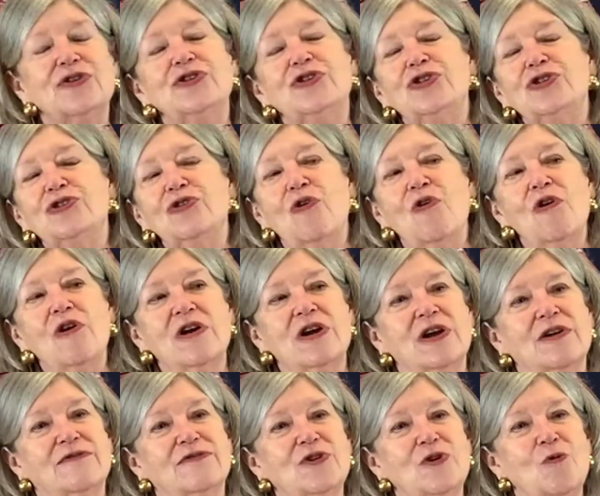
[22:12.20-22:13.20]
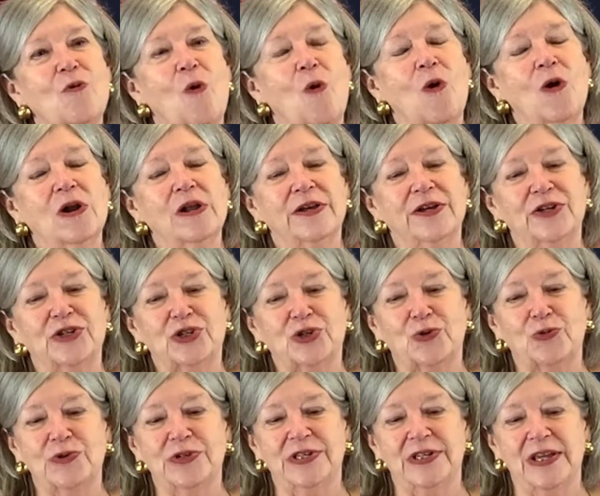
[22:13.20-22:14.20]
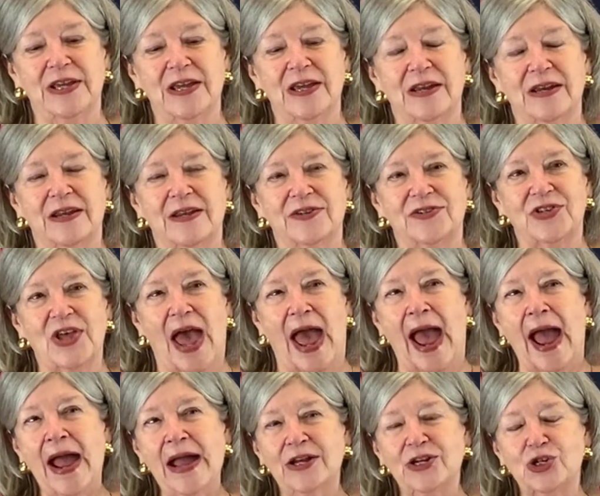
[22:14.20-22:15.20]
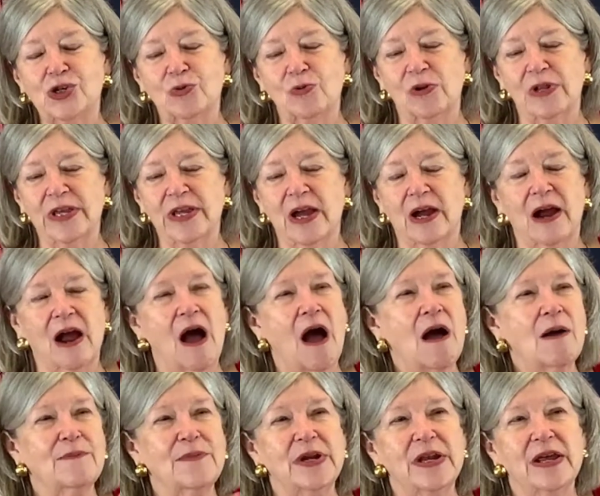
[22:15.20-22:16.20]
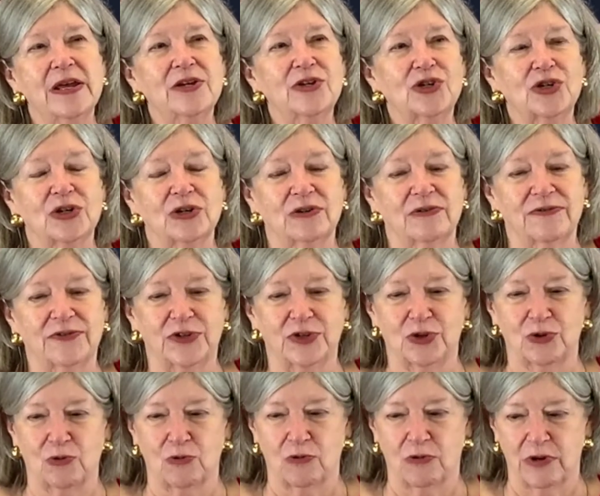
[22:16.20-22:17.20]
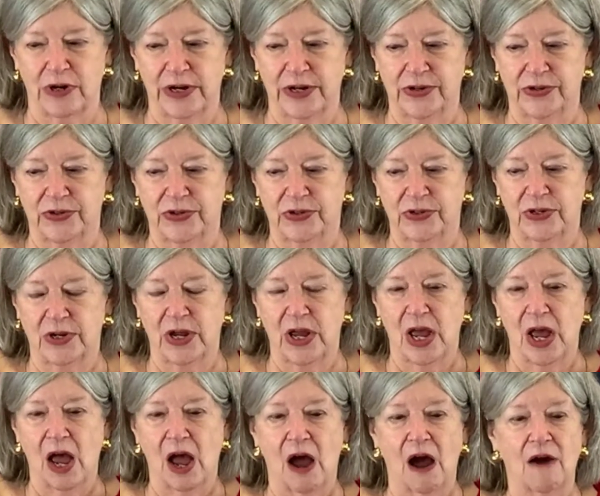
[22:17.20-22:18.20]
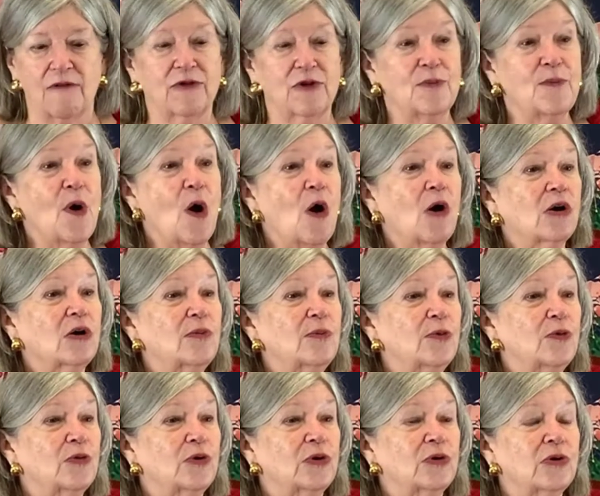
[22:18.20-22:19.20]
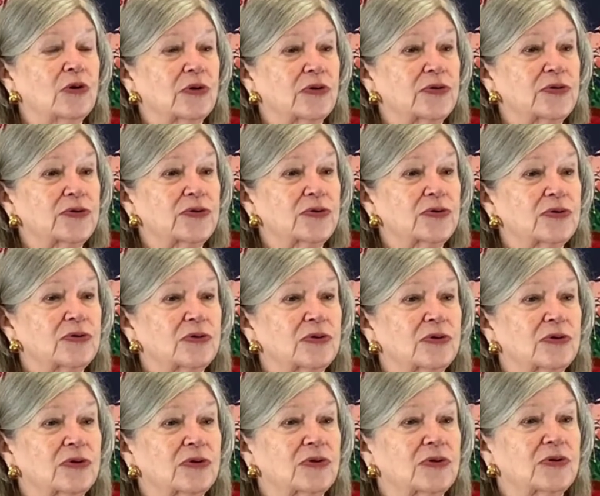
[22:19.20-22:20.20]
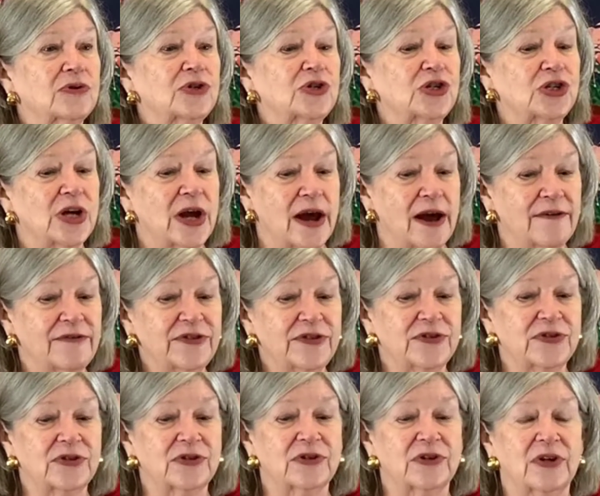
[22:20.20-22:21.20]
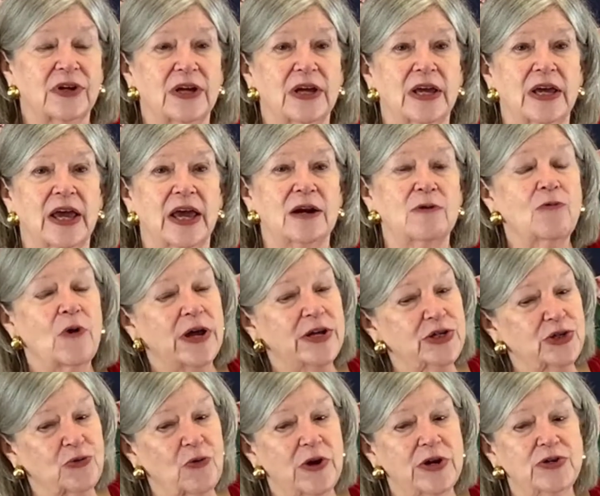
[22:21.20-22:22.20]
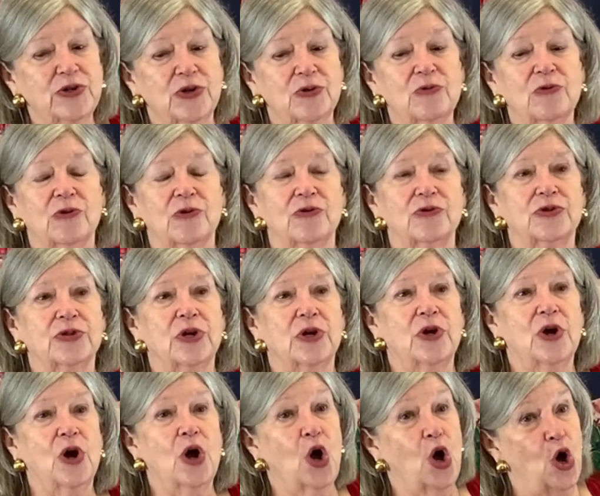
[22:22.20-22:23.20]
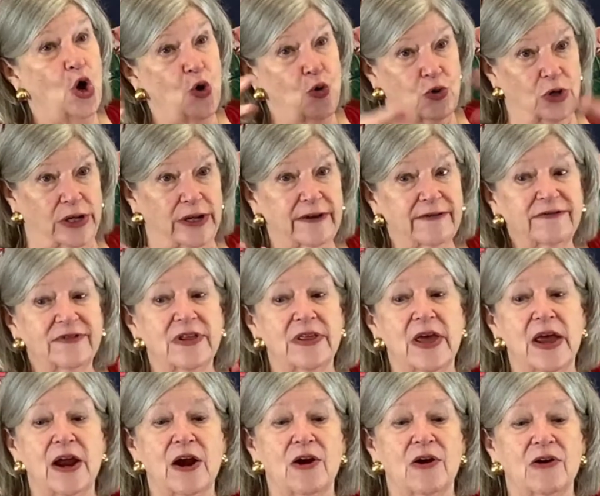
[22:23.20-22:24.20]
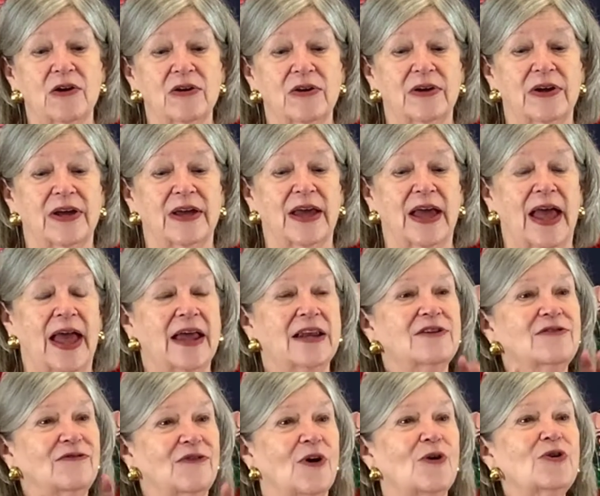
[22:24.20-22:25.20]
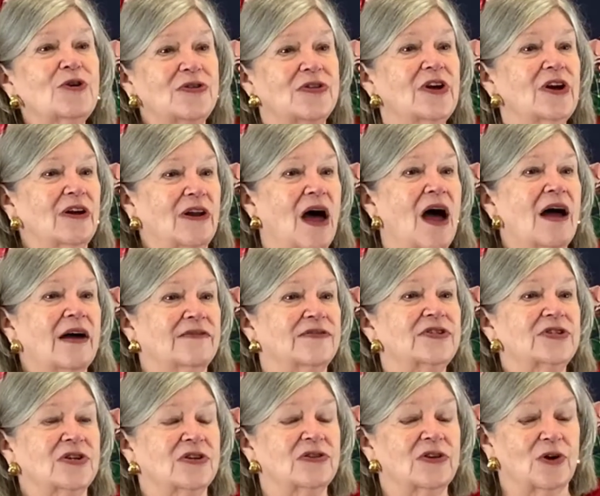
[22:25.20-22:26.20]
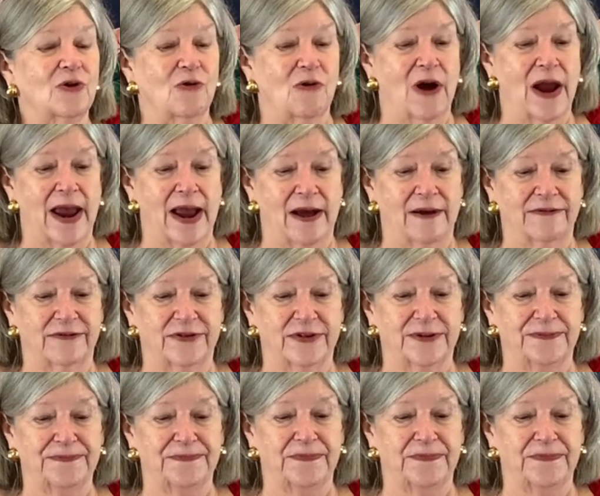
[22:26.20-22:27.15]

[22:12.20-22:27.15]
story of New Orleans cuisine is actually a combination of stories of remarkable cooks, chefs, and restaurateurs who lived there and devoted their lives to the craft.